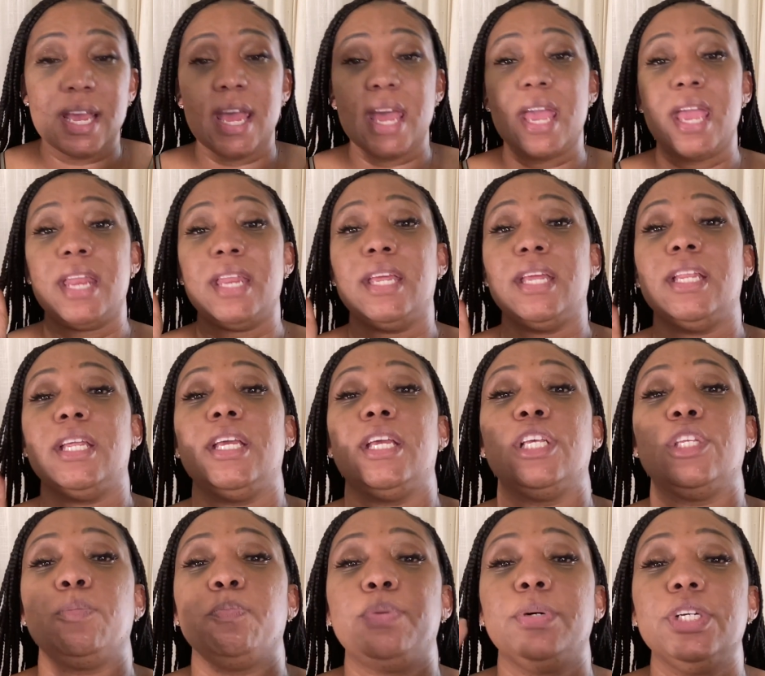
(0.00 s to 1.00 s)
and it
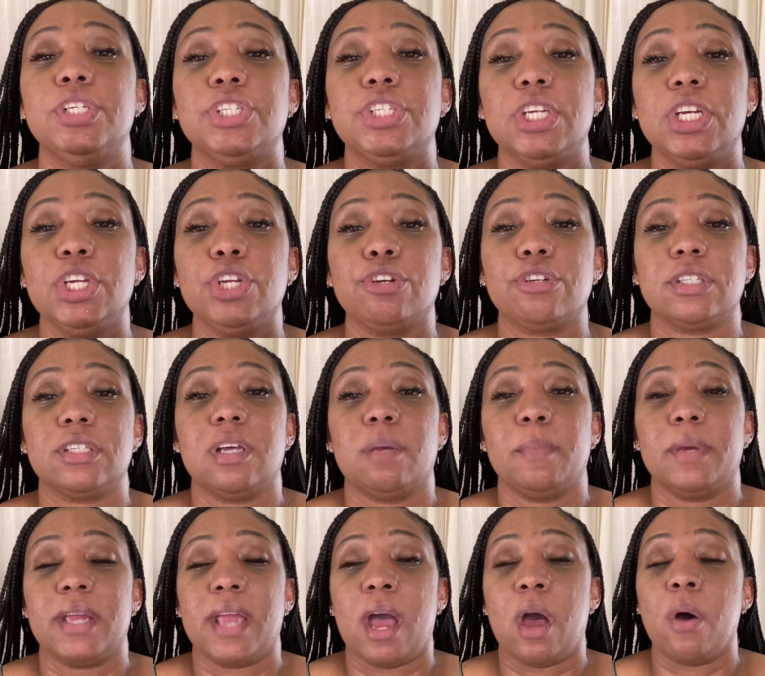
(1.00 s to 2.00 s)
is pushing your
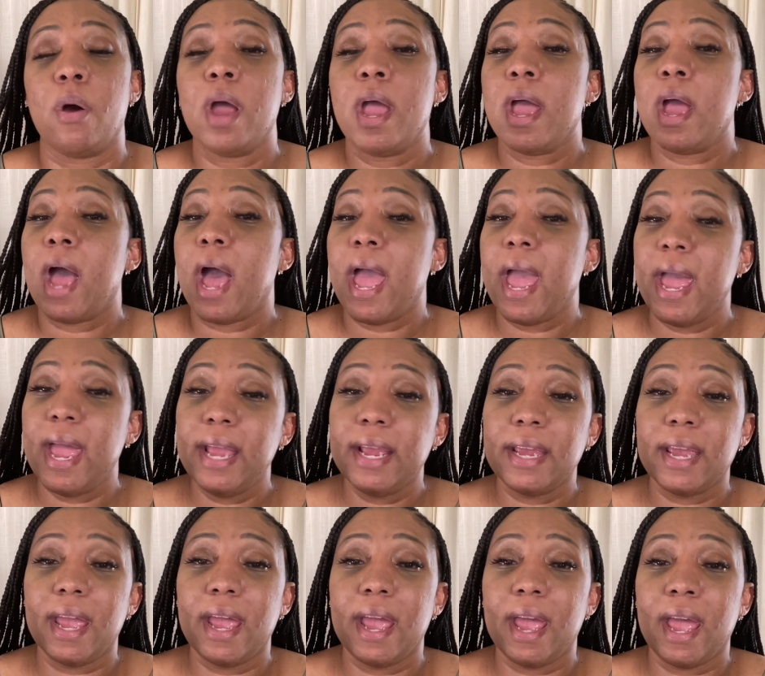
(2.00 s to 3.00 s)
stomach out,
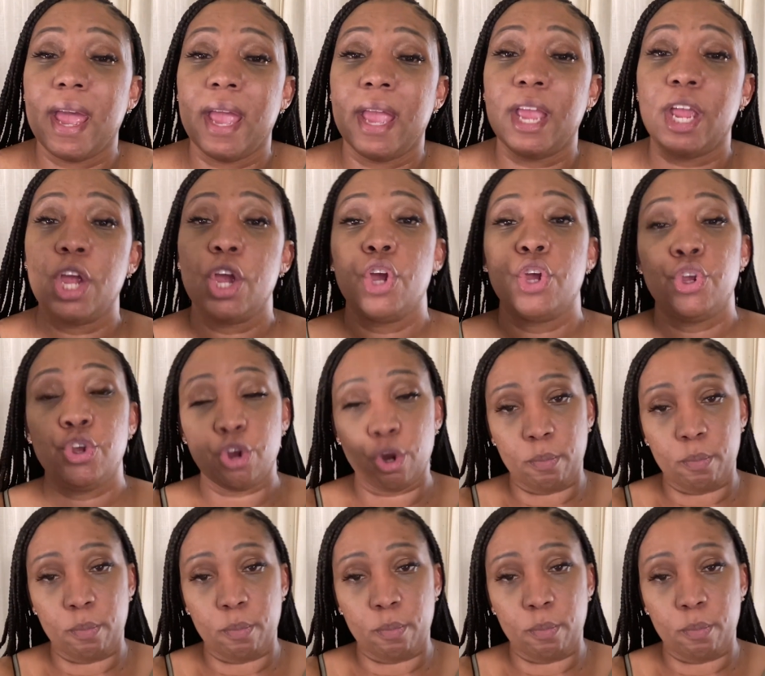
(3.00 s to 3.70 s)
aka you're